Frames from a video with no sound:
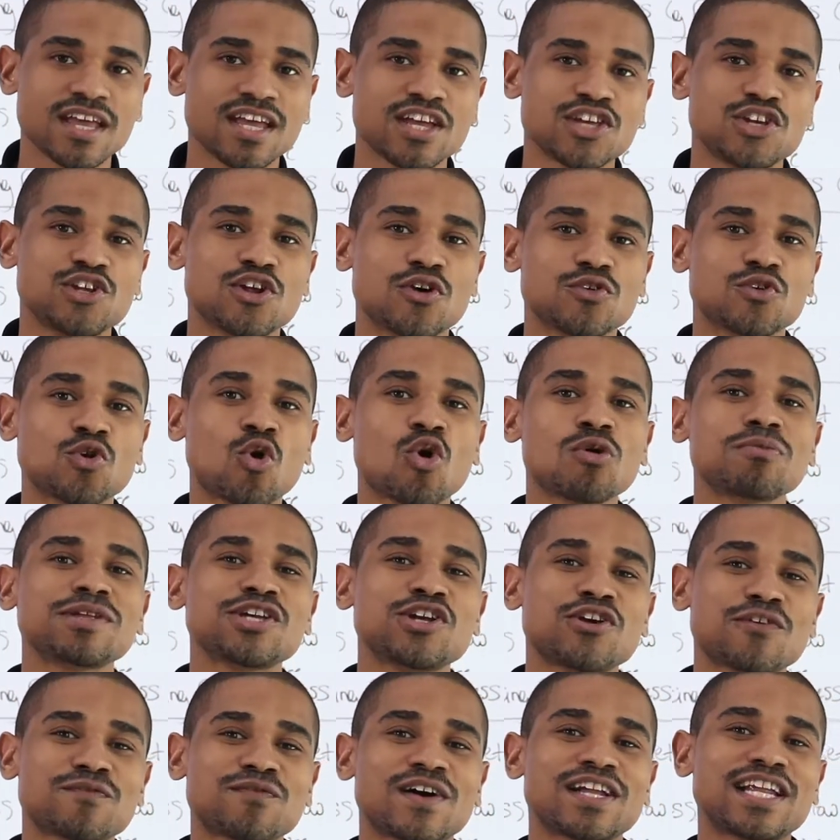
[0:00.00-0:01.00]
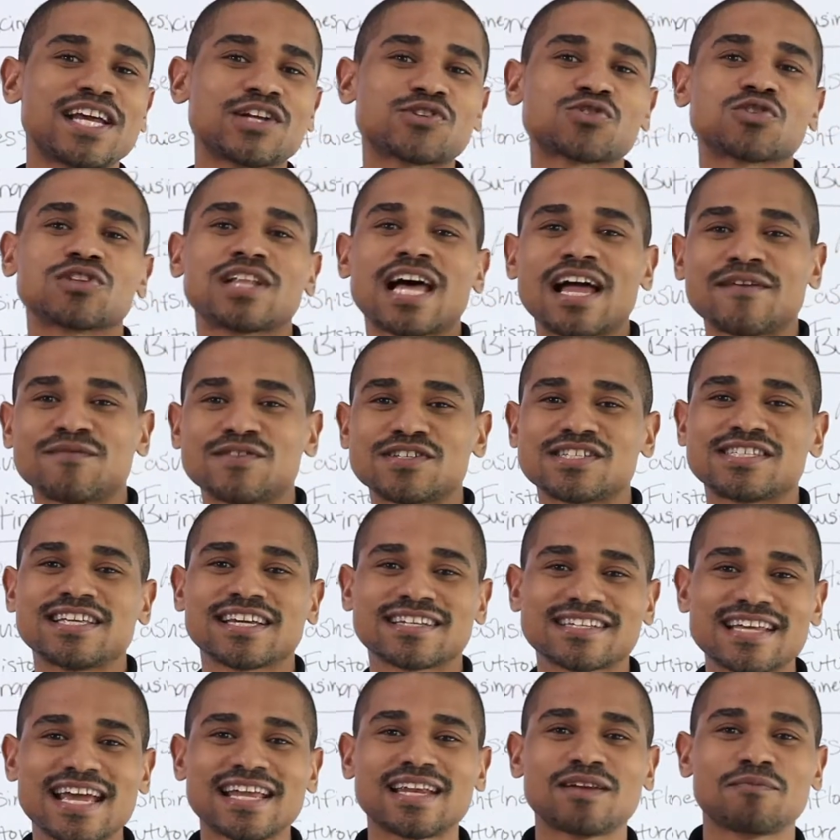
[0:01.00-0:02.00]
normally your financial life is
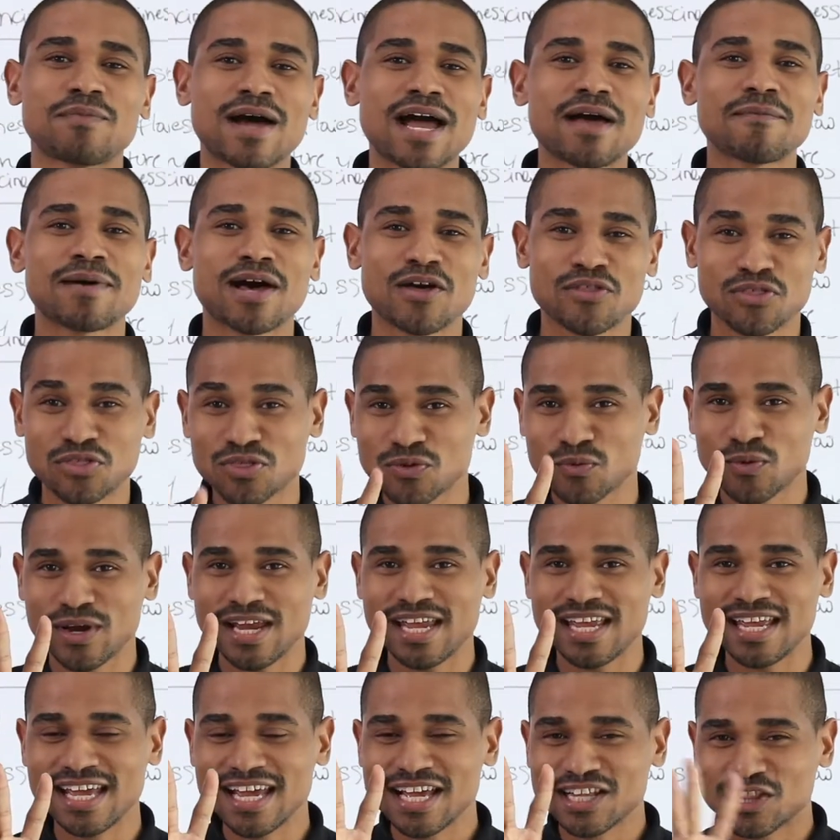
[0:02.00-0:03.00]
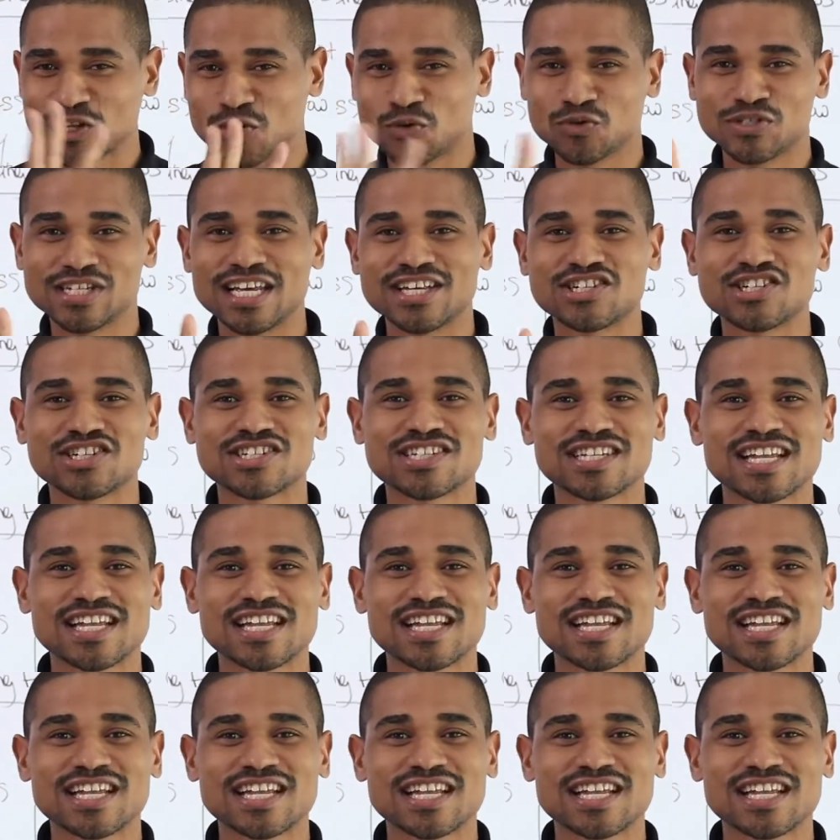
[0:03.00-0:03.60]
dictated by about 3 little digits,